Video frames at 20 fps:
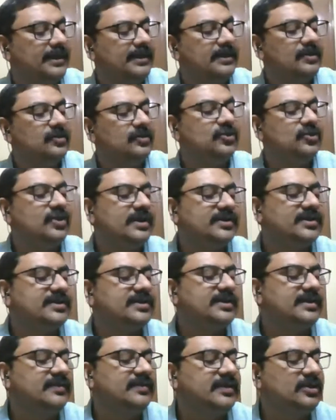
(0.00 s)
just in
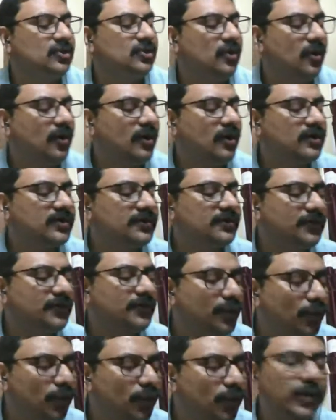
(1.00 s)
the jaws of
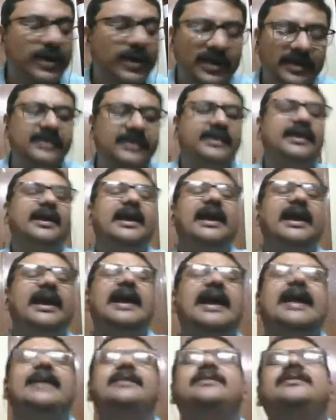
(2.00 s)
ruin
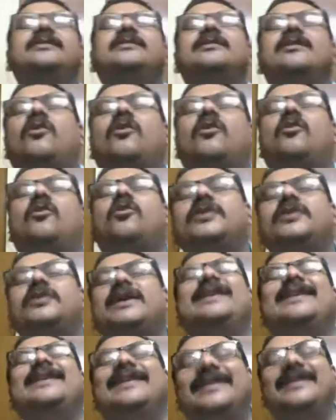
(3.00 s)
and Codil.